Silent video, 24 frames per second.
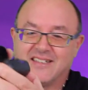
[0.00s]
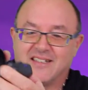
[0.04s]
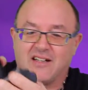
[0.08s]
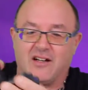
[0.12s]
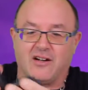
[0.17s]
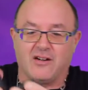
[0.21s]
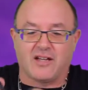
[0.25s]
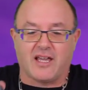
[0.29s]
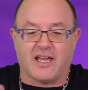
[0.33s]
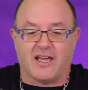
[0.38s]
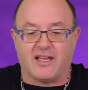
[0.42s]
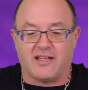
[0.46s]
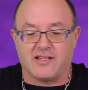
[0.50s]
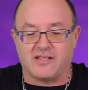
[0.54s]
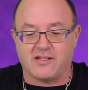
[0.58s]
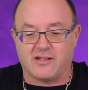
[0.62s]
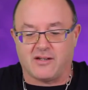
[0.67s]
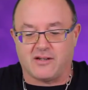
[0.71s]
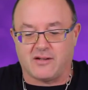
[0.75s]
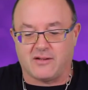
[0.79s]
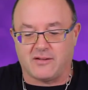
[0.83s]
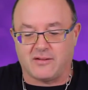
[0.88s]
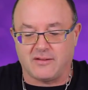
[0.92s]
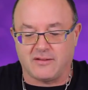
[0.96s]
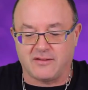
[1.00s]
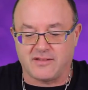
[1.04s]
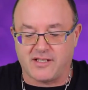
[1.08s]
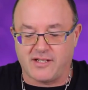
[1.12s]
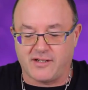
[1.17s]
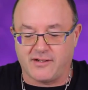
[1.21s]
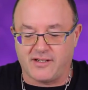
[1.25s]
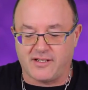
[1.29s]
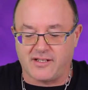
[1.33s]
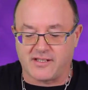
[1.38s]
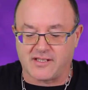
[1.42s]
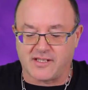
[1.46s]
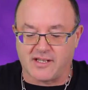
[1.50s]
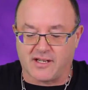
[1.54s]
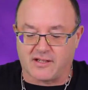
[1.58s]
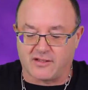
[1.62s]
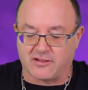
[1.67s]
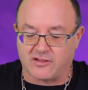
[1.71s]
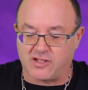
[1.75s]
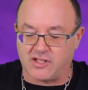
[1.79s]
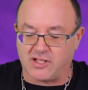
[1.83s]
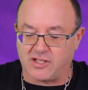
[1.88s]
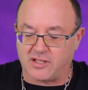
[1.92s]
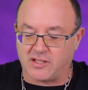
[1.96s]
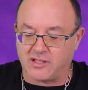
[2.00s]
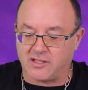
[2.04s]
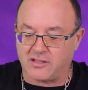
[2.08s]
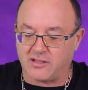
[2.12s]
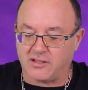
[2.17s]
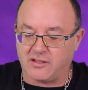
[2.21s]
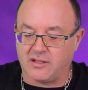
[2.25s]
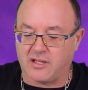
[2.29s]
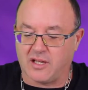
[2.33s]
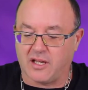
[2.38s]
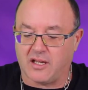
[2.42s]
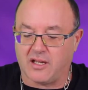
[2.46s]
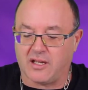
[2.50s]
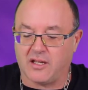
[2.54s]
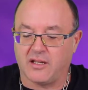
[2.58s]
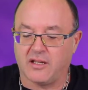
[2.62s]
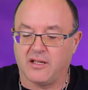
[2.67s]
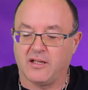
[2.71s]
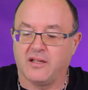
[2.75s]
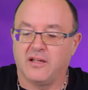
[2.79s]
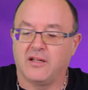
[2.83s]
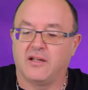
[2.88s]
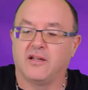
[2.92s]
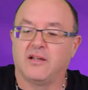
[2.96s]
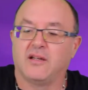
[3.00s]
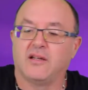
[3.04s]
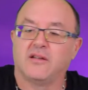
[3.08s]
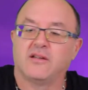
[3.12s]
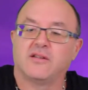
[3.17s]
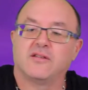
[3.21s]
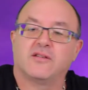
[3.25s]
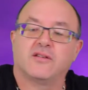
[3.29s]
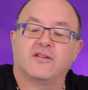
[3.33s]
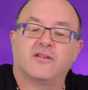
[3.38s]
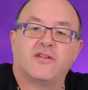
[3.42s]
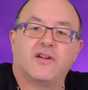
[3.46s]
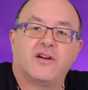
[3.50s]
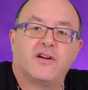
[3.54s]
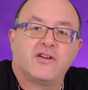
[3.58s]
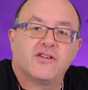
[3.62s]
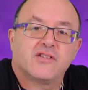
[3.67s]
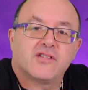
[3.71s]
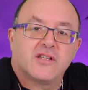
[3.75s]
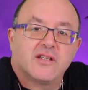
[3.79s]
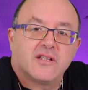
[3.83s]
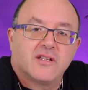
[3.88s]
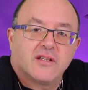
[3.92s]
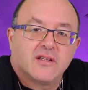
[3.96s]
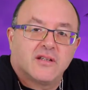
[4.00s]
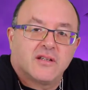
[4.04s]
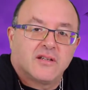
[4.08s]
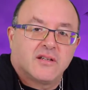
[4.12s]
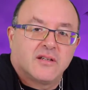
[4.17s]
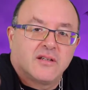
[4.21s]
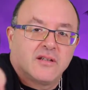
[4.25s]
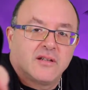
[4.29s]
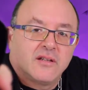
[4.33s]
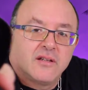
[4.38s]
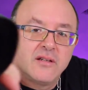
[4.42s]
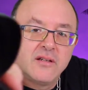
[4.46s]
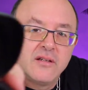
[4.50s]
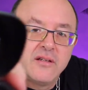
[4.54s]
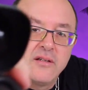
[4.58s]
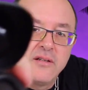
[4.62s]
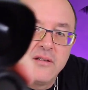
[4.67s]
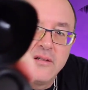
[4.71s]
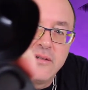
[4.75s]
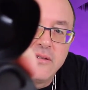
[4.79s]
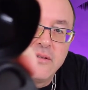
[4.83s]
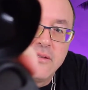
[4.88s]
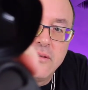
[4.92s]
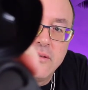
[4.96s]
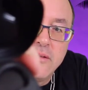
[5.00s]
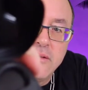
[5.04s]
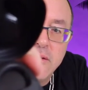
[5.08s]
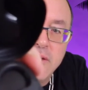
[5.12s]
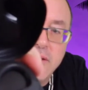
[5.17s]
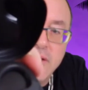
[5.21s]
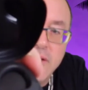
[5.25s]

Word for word: okay, so serious now, cheeks. Okay, so there's a, the